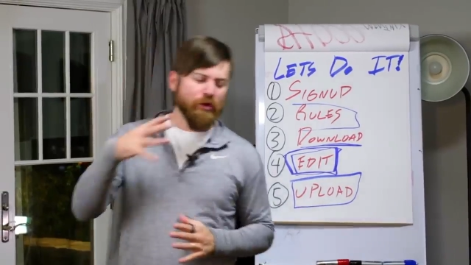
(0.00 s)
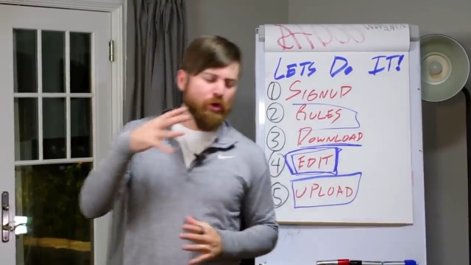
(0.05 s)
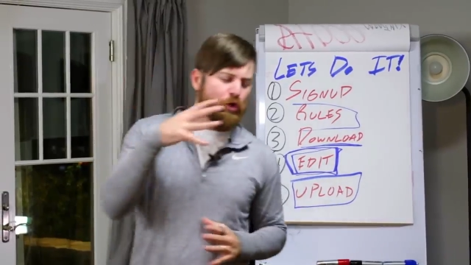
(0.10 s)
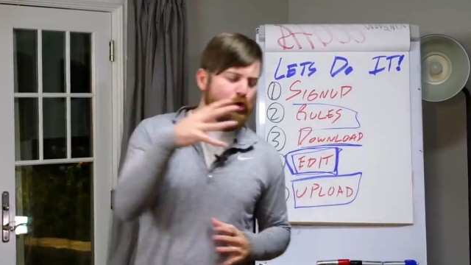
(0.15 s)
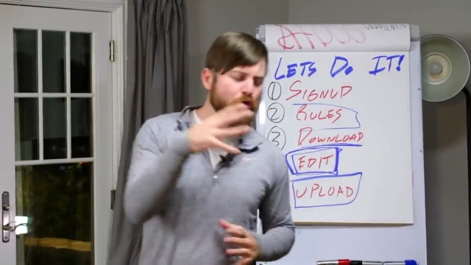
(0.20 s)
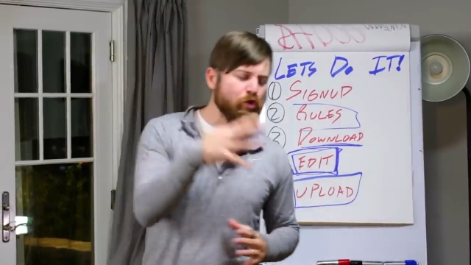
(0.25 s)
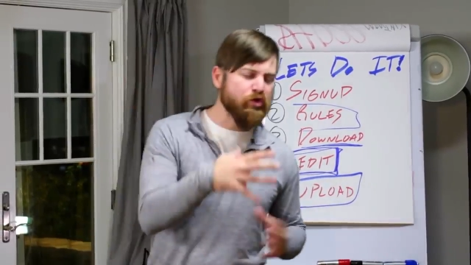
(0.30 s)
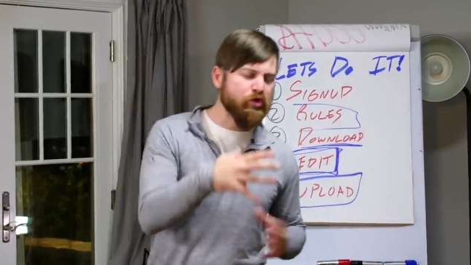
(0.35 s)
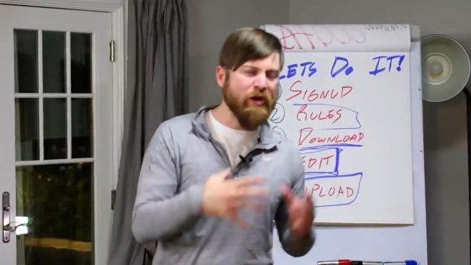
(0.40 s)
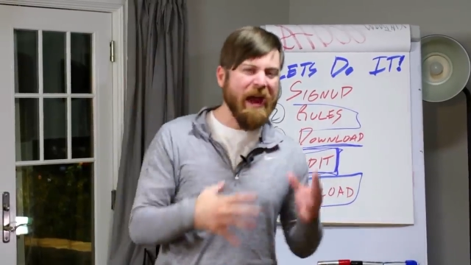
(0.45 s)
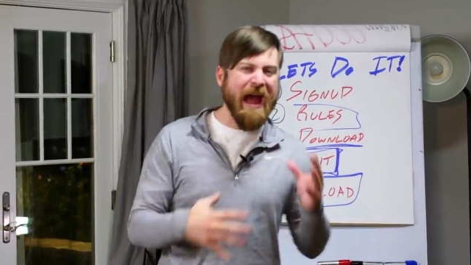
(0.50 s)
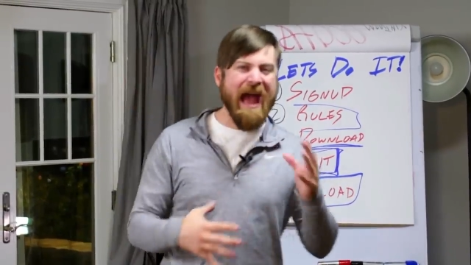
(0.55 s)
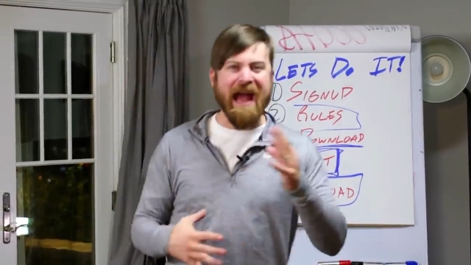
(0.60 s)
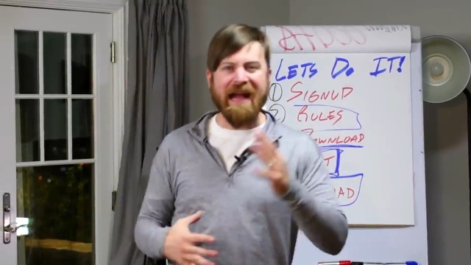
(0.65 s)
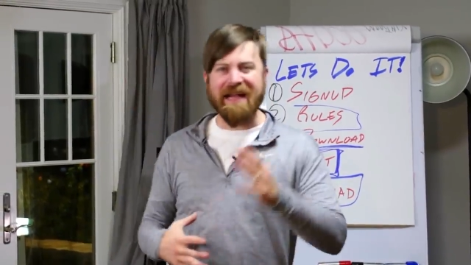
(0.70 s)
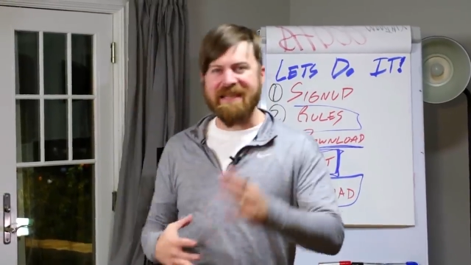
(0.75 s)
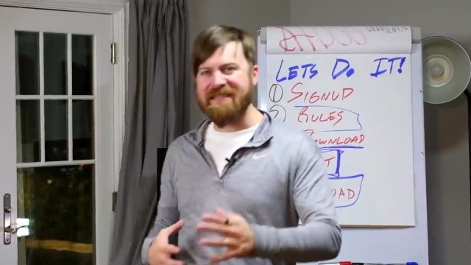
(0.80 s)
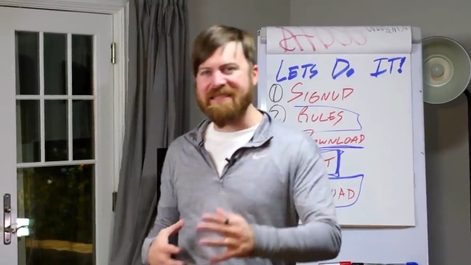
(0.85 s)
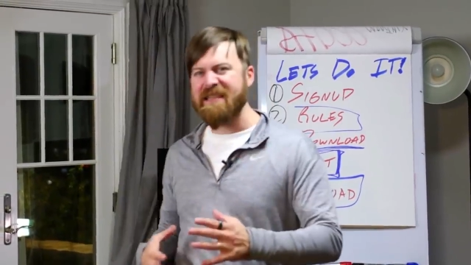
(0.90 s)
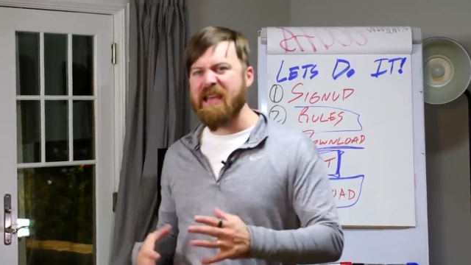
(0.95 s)
the
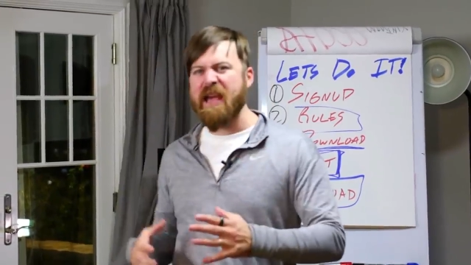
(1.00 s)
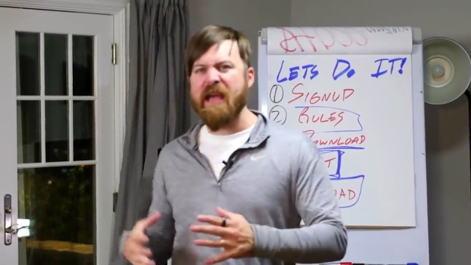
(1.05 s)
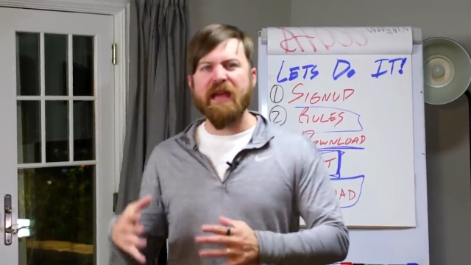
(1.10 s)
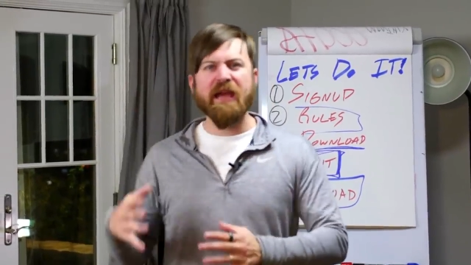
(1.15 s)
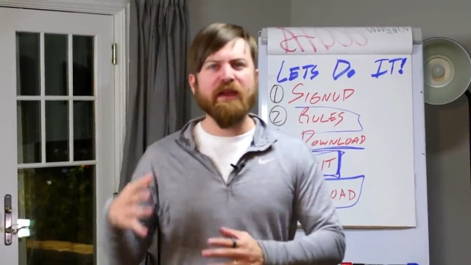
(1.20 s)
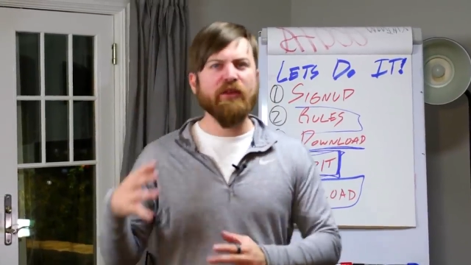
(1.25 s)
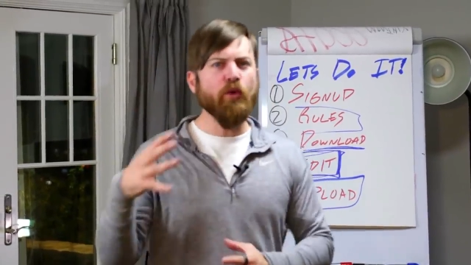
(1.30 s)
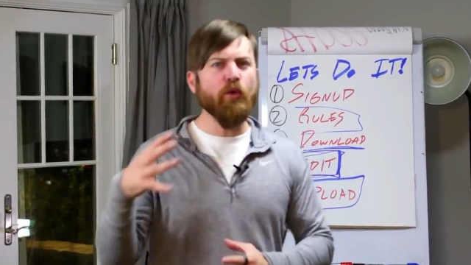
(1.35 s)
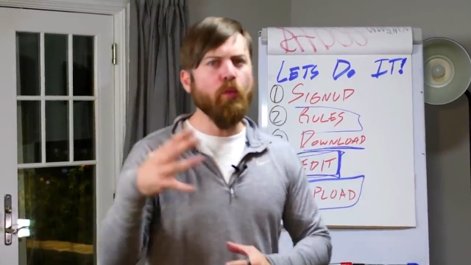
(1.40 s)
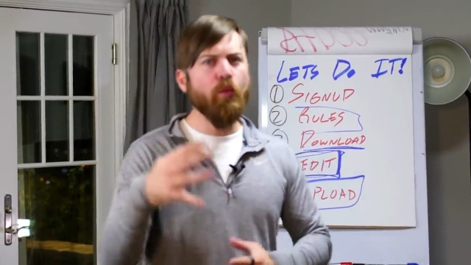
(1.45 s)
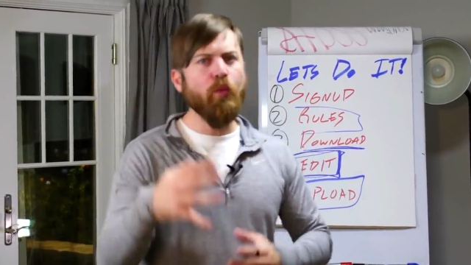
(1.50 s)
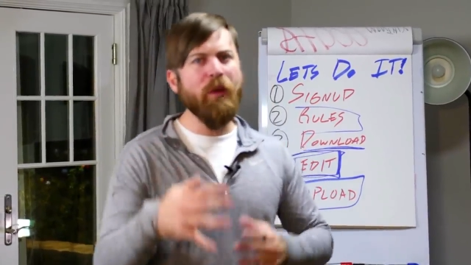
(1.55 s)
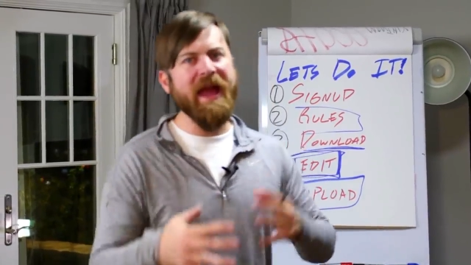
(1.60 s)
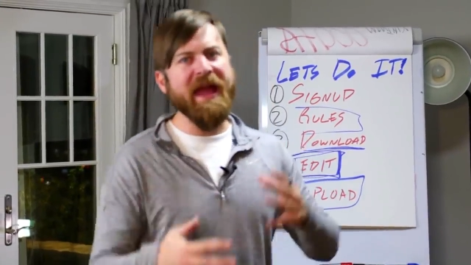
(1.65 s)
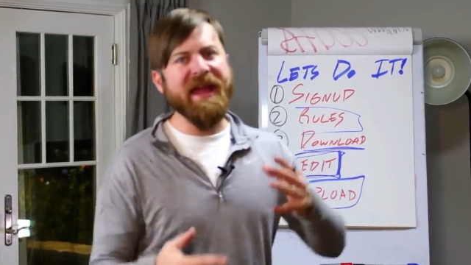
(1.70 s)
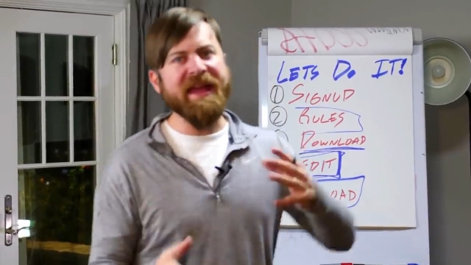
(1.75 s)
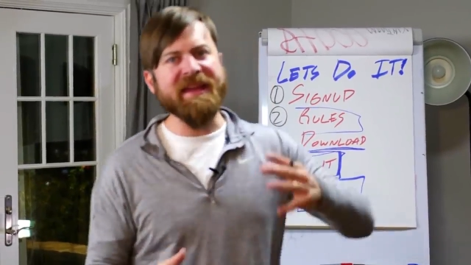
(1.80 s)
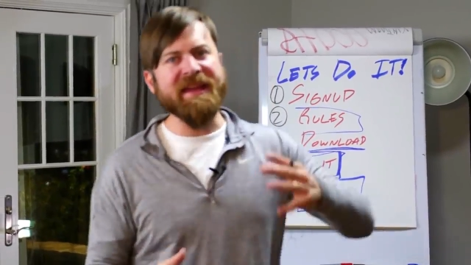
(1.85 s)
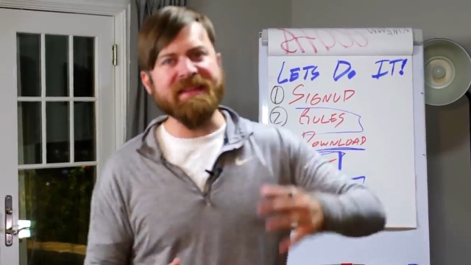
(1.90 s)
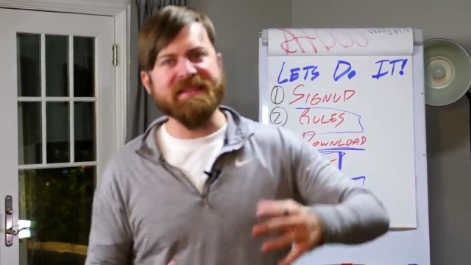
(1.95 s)
cracks in the
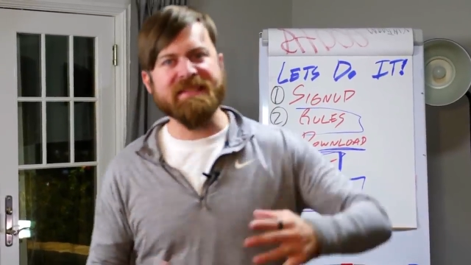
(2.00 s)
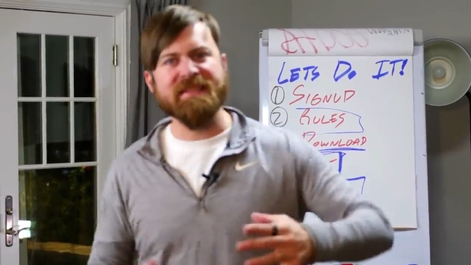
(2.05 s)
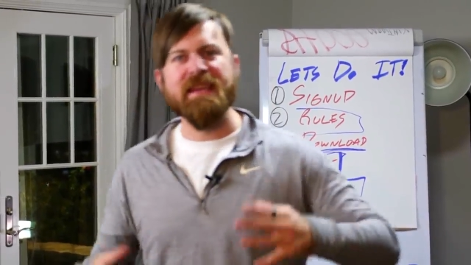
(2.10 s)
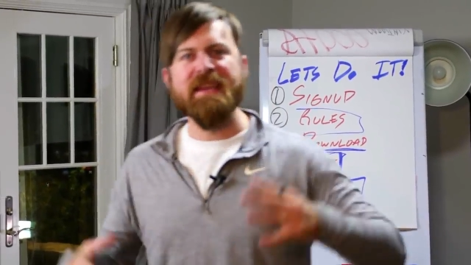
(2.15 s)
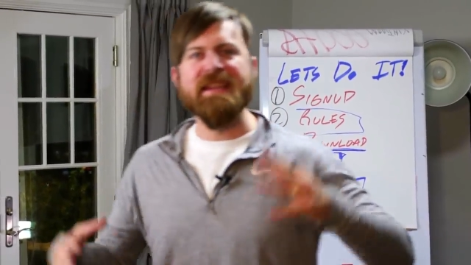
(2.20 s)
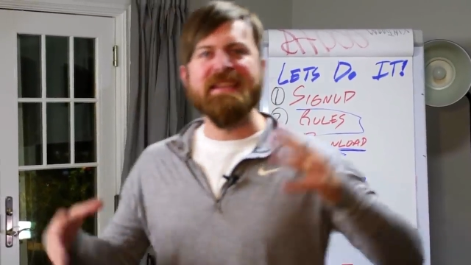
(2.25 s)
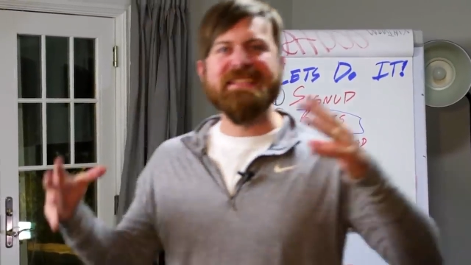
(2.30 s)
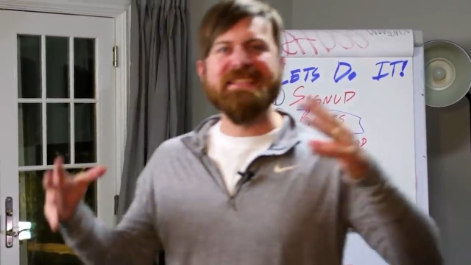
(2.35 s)
ways